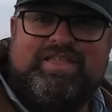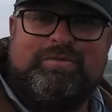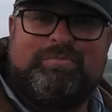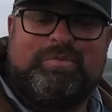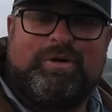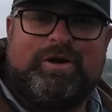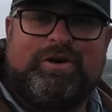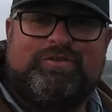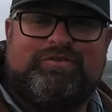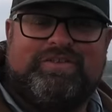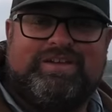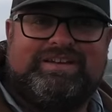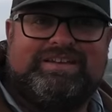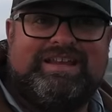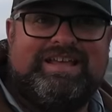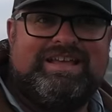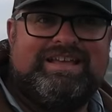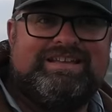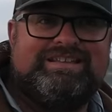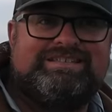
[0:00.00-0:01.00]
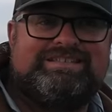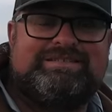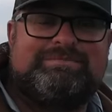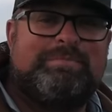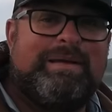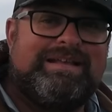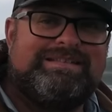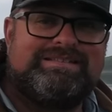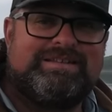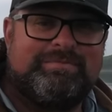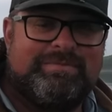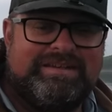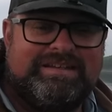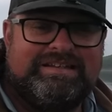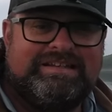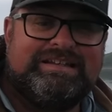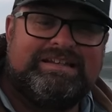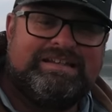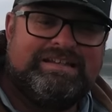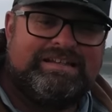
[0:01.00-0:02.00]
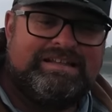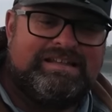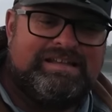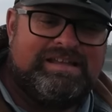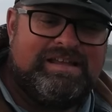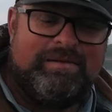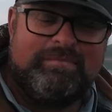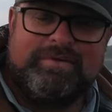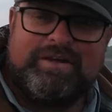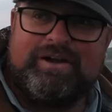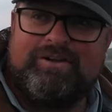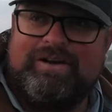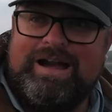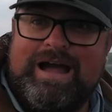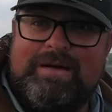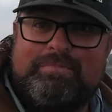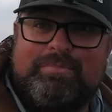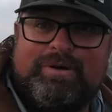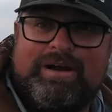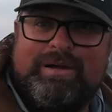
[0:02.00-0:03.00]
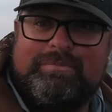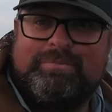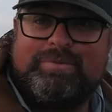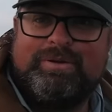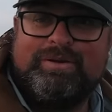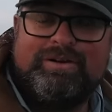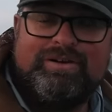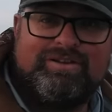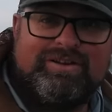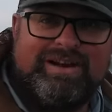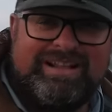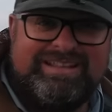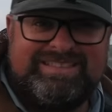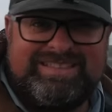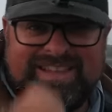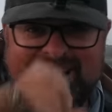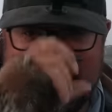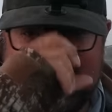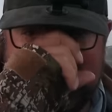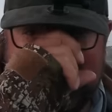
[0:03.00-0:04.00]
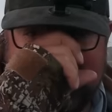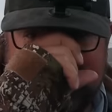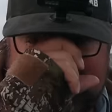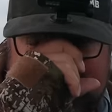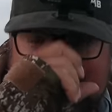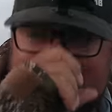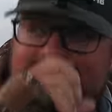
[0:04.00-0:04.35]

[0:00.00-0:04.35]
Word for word: the perfect specimen. I'm gonna wrap her up right there.